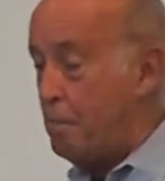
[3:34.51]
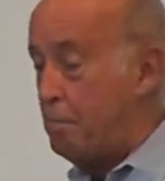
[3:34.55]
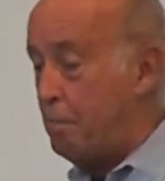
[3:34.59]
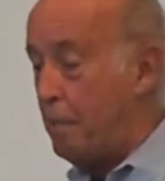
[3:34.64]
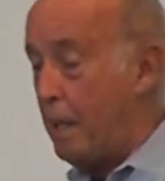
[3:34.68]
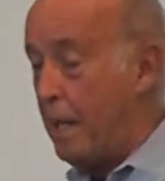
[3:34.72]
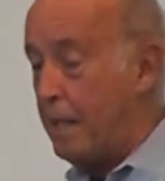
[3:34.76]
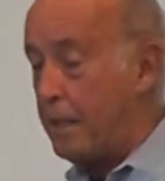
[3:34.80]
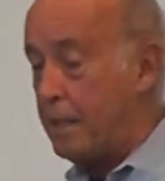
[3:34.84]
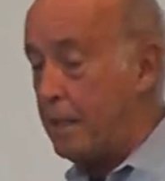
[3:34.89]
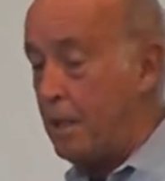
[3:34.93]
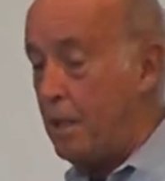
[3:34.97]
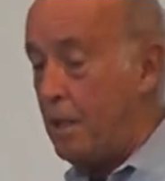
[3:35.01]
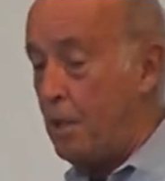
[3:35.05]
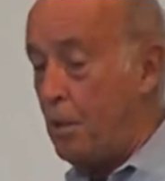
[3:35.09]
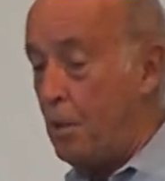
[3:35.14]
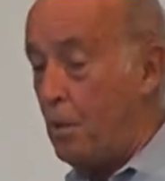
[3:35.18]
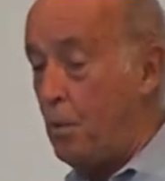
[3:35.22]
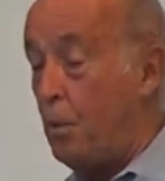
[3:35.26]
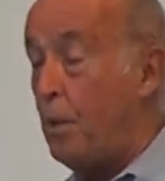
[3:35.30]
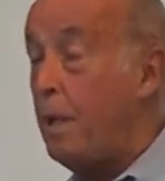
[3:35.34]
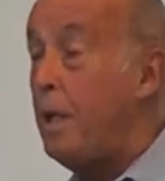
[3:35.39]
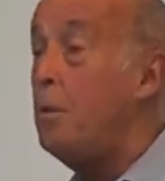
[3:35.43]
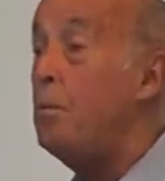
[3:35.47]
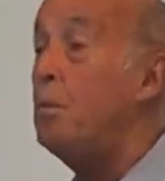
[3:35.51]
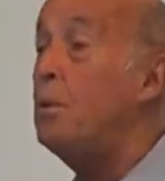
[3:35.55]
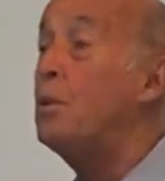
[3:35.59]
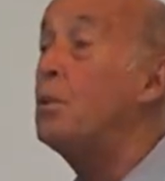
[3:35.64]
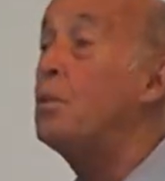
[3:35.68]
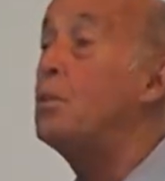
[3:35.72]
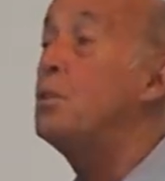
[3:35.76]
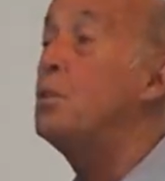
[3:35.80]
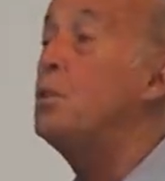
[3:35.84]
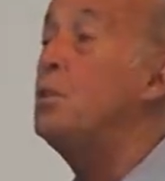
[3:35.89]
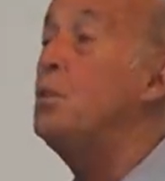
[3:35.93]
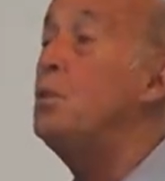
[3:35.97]
but we will
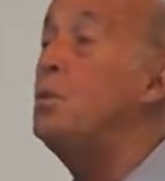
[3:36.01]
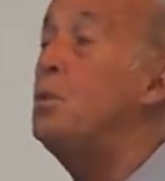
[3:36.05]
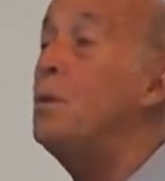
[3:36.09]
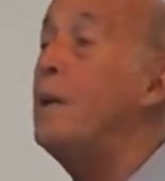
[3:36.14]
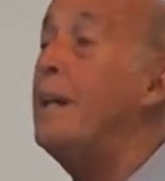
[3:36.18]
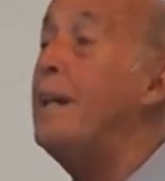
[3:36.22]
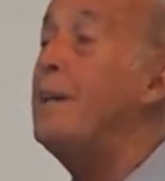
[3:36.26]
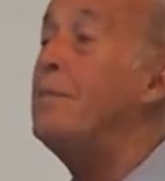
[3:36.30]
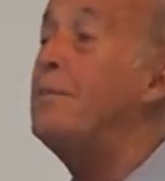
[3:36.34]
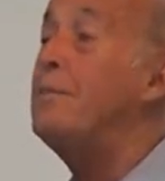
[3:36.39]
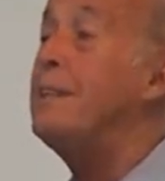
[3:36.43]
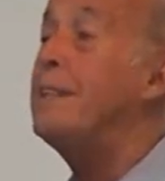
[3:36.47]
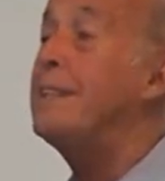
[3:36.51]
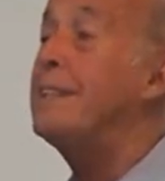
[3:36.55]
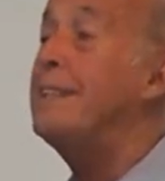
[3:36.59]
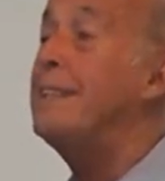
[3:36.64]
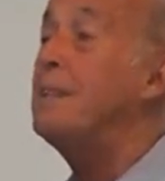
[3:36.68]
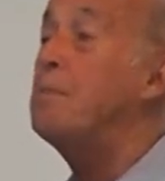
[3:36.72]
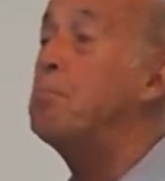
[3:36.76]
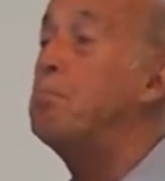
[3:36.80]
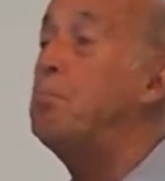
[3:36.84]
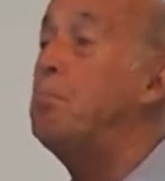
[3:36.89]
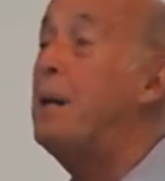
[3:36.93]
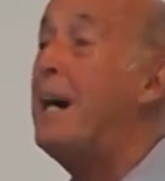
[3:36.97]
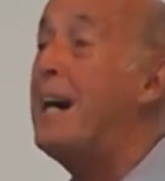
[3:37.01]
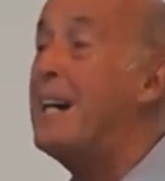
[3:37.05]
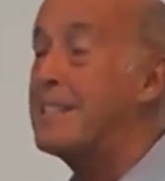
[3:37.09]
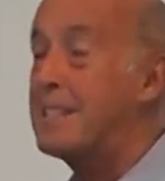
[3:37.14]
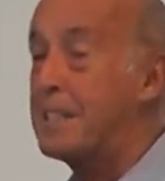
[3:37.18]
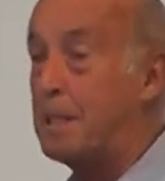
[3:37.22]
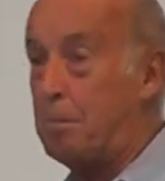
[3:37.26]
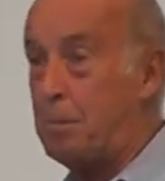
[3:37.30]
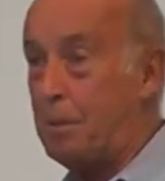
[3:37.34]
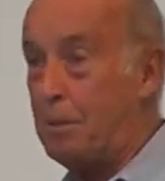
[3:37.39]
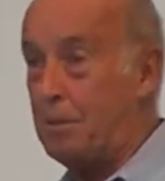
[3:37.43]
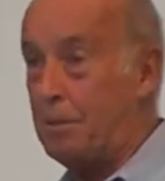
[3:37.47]
do everything
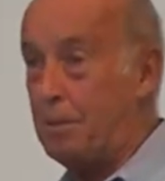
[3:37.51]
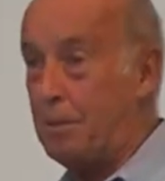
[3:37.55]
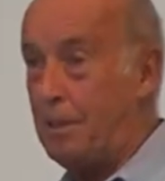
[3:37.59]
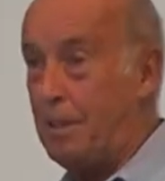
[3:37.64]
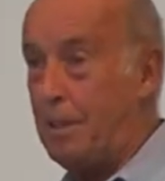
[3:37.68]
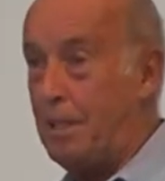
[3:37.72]
possible